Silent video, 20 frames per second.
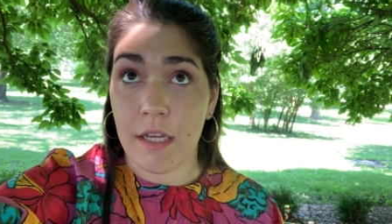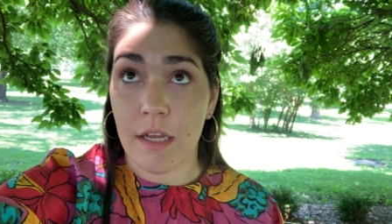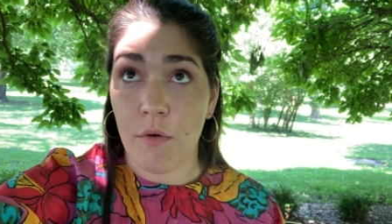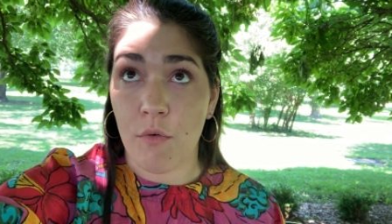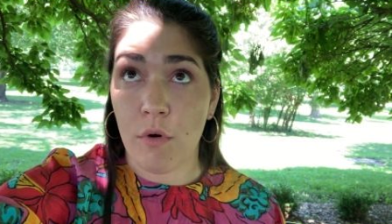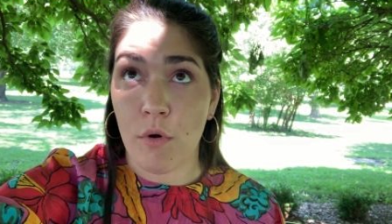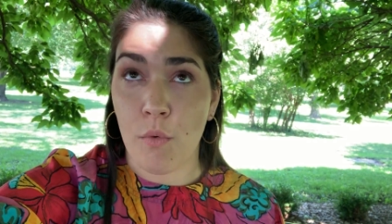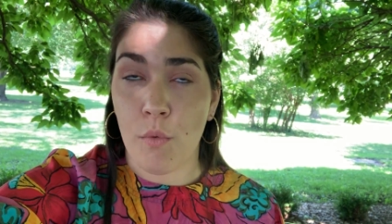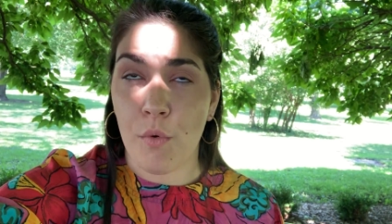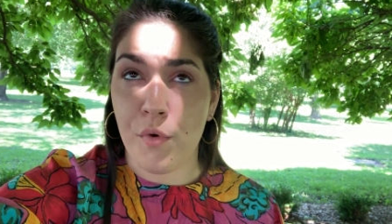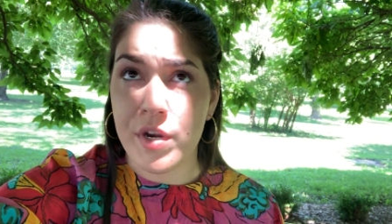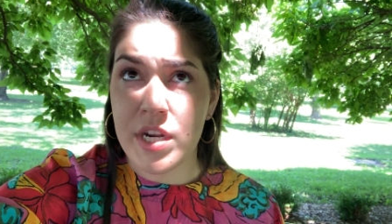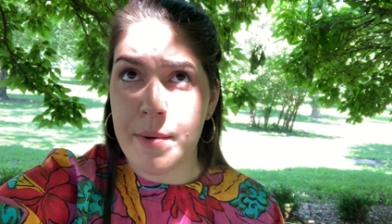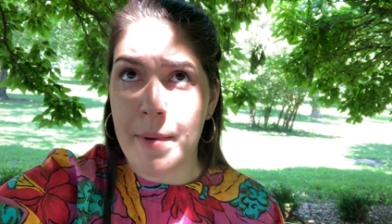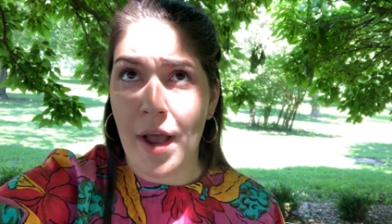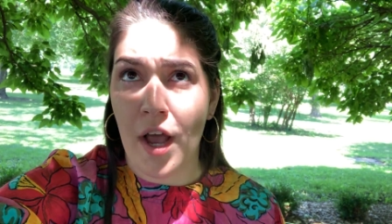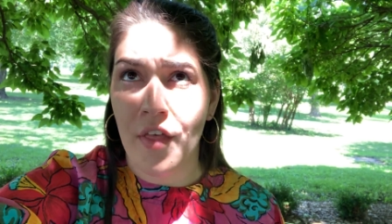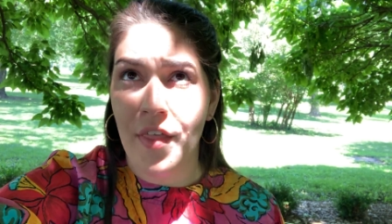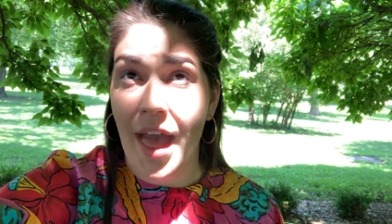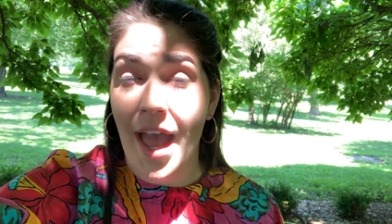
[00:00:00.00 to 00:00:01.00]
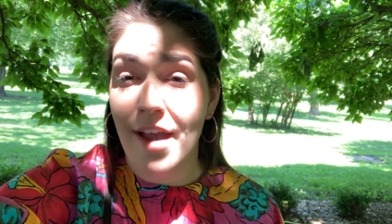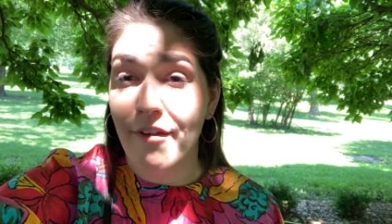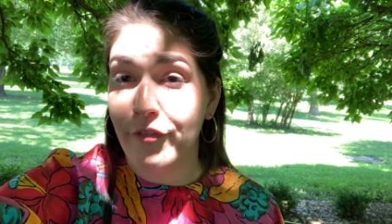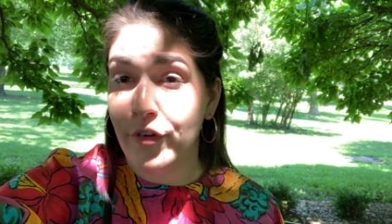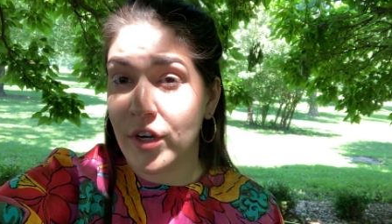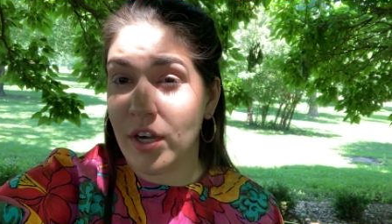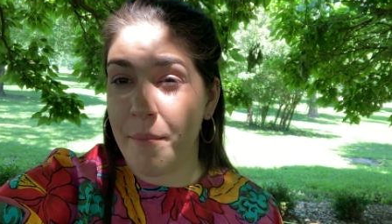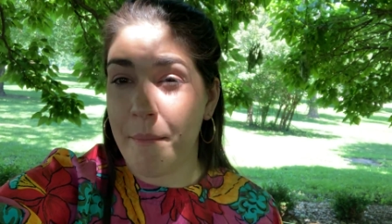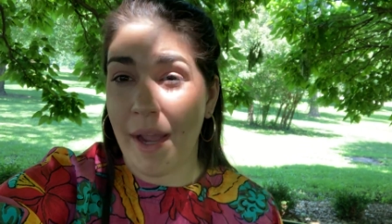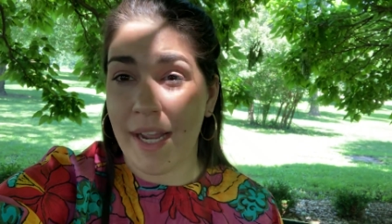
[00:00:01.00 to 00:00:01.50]
We're worried about all the
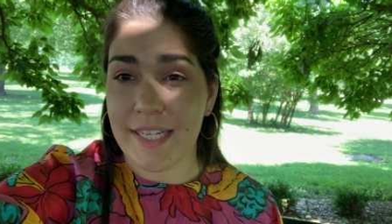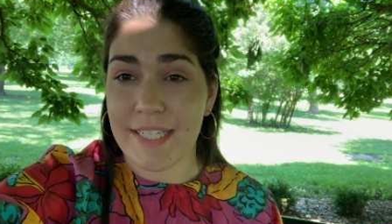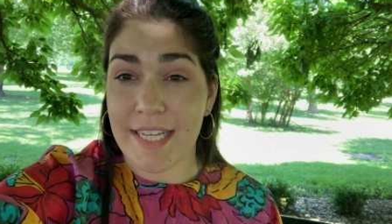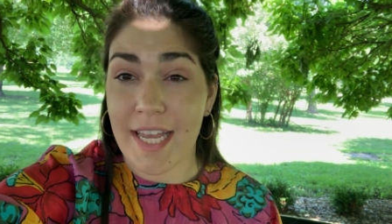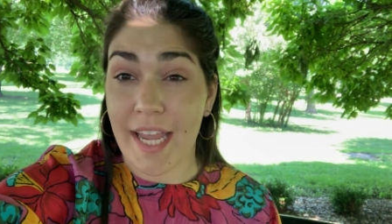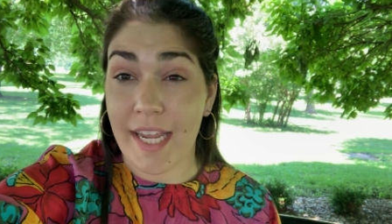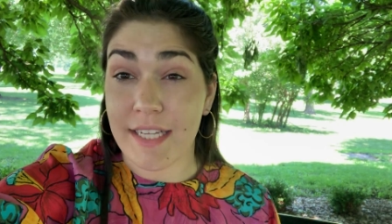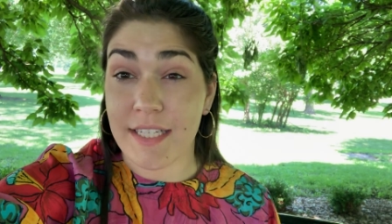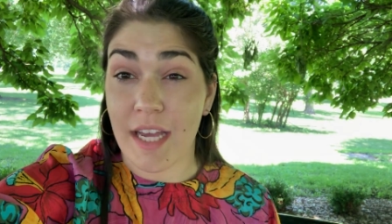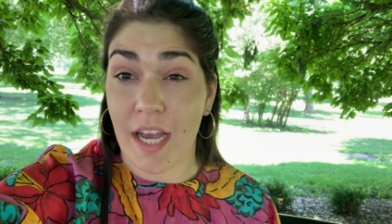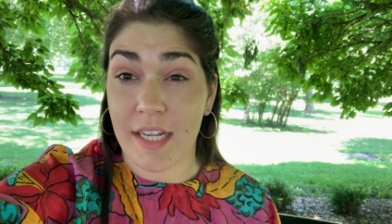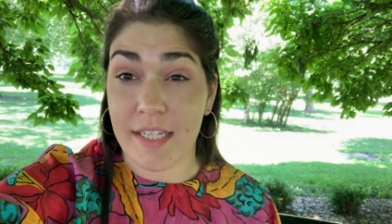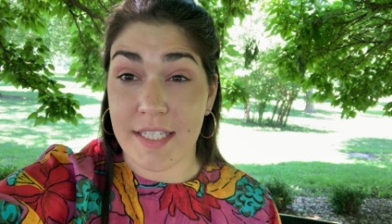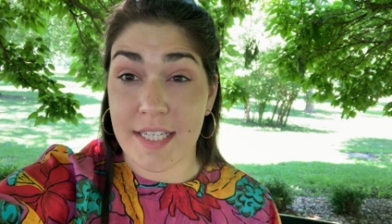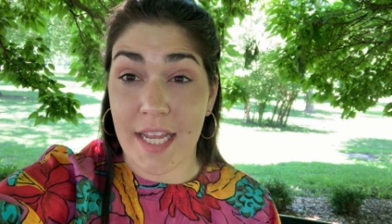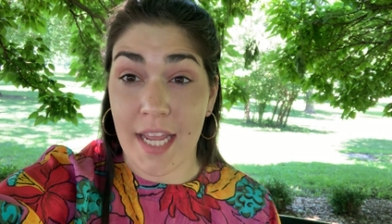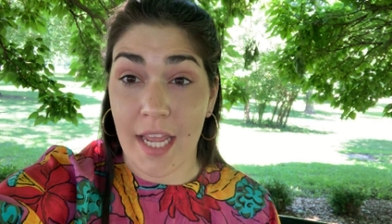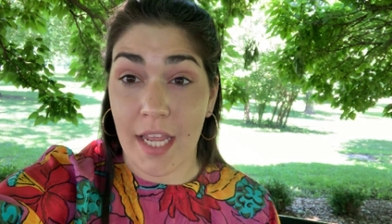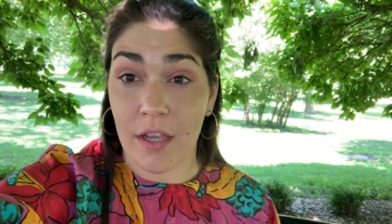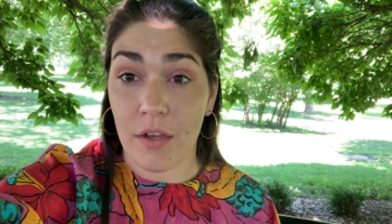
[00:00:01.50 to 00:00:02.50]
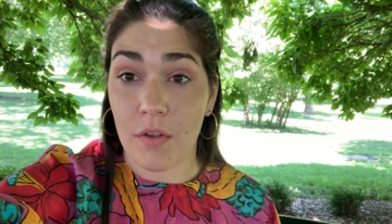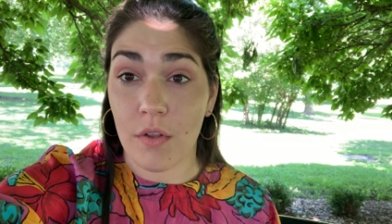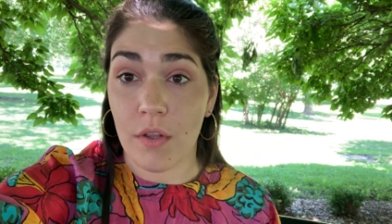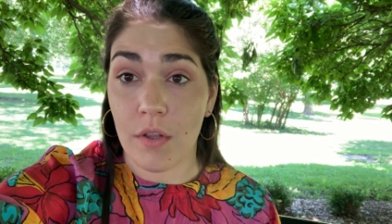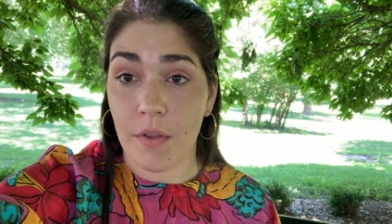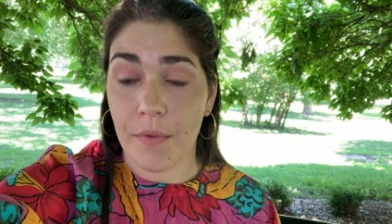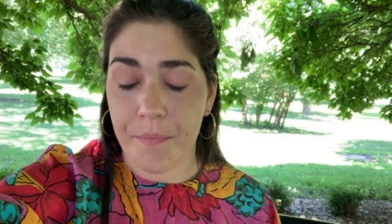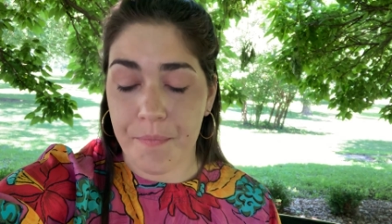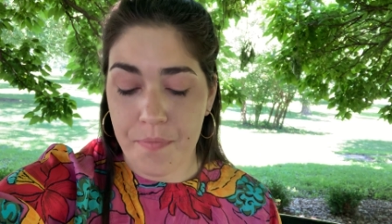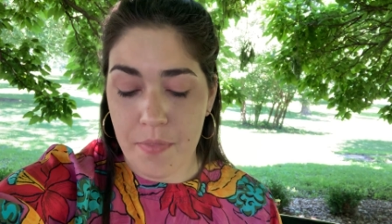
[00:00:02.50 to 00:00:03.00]
effort it might take to
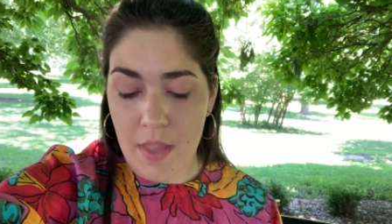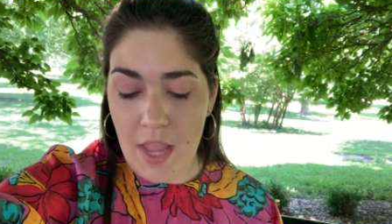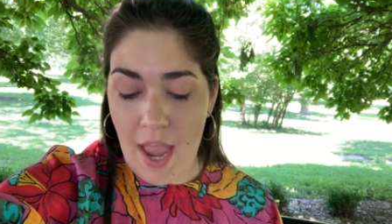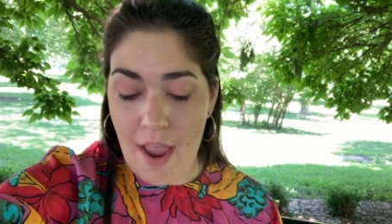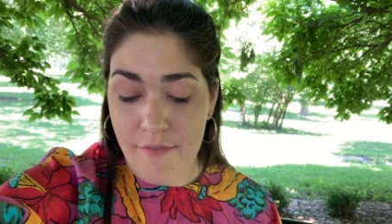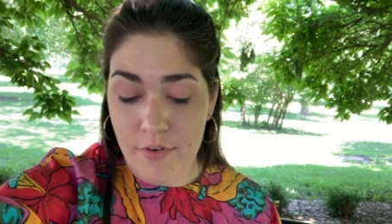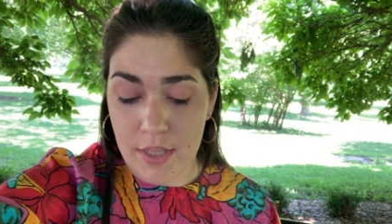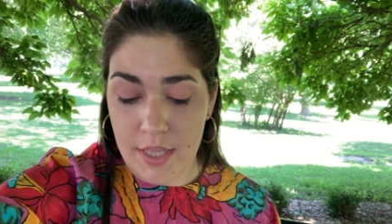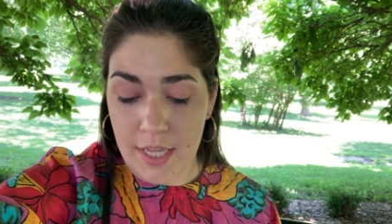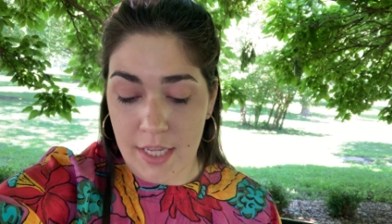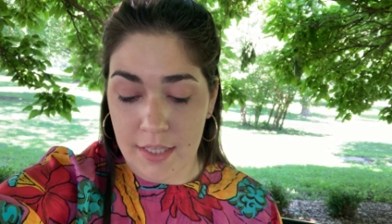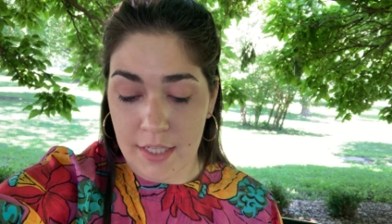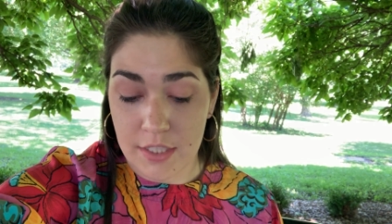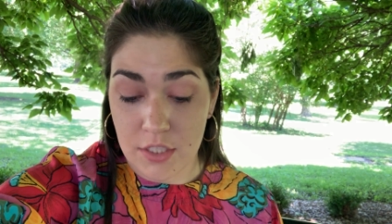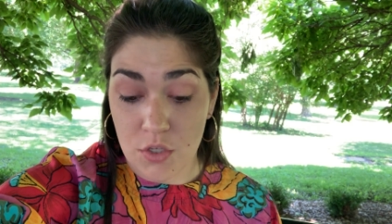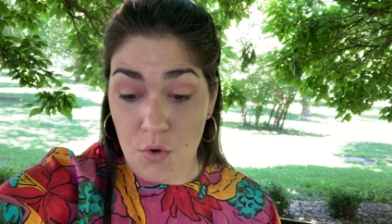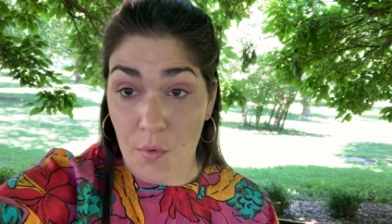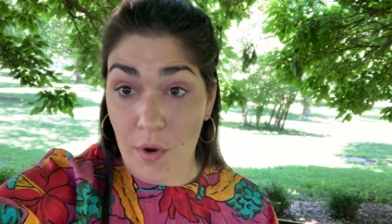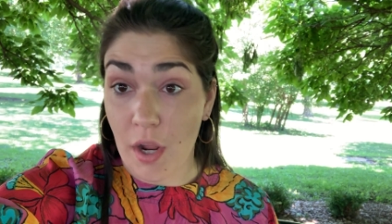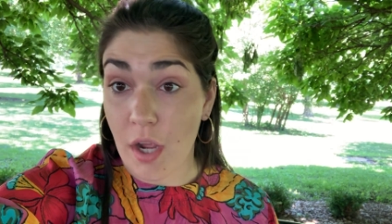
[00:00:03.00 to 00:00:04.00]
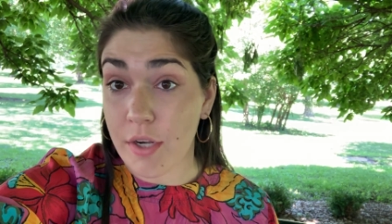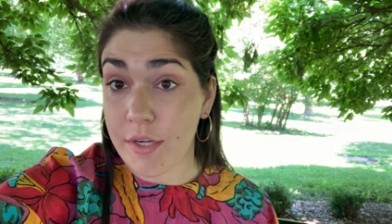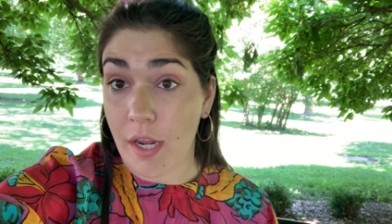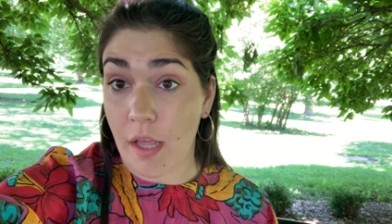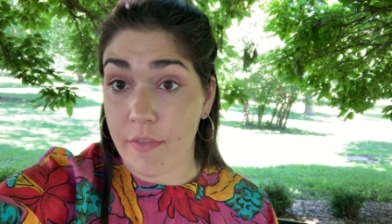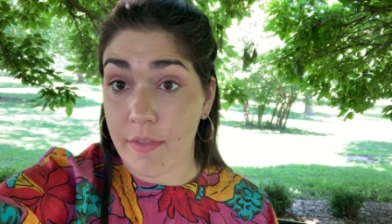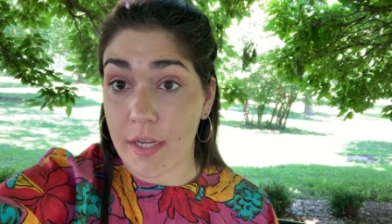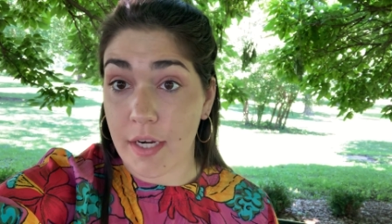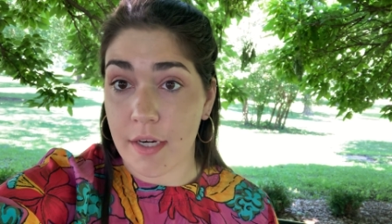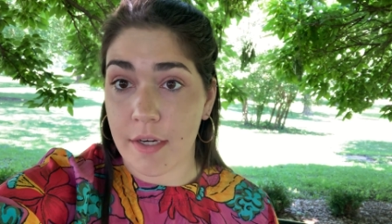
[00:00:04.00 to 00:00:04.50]
untangle everything that's going on
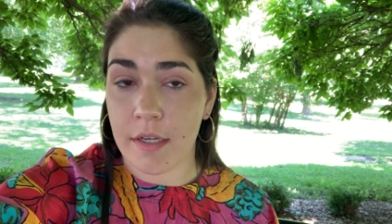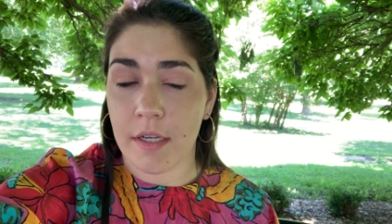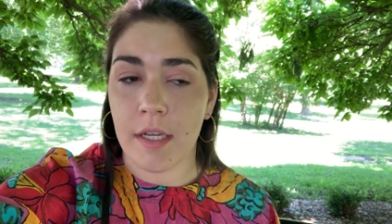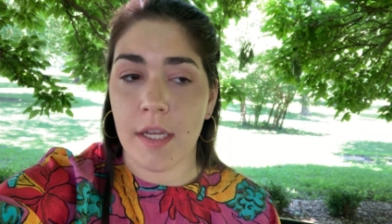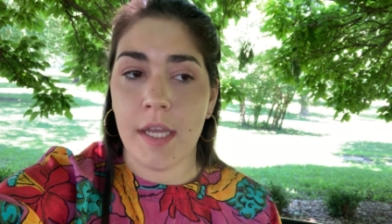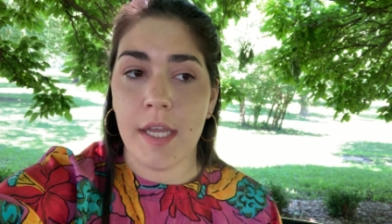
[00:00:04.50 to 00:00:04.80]
down there.